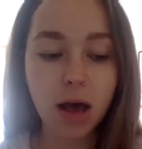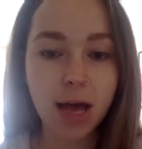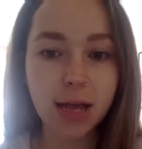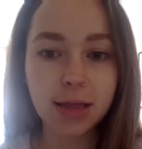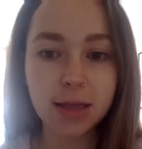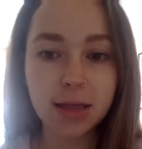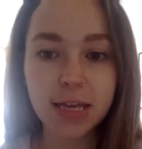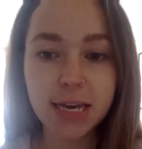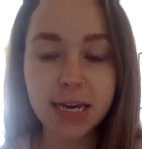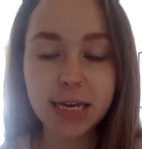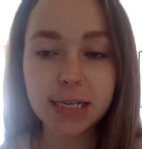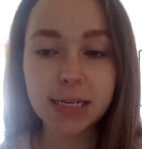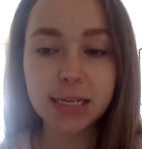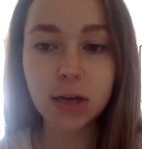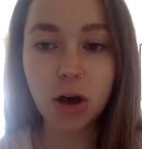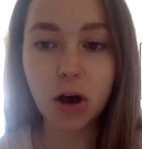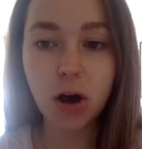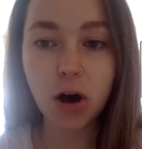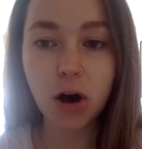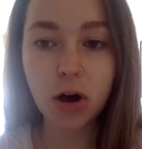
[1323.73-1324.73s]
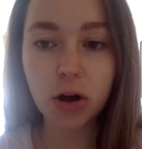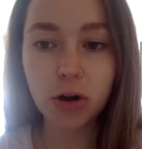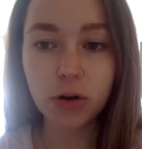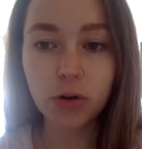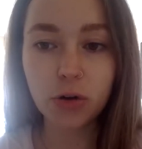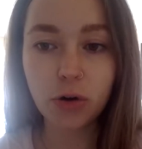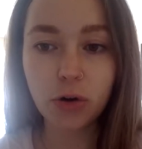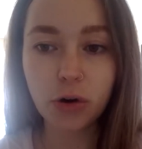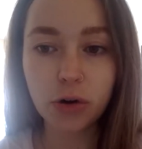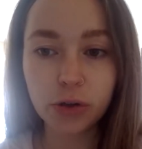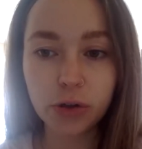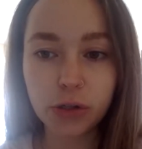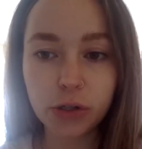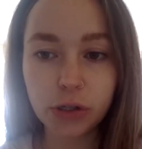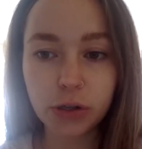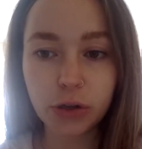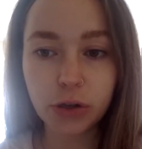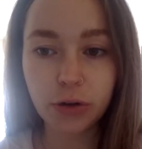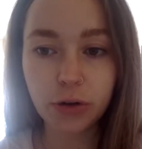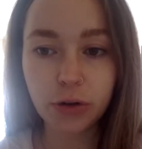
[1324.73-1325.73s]
And these are not
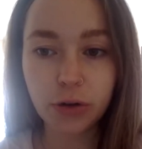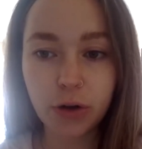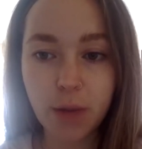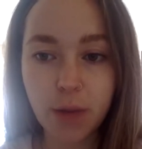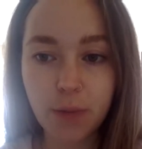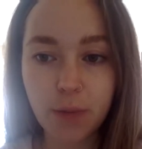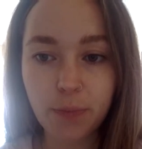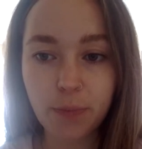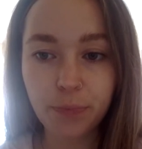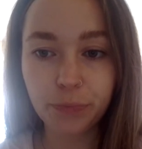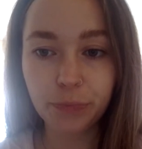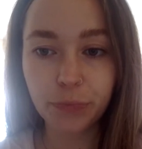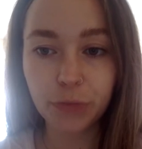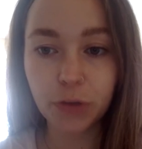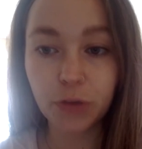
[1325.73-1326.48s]
um,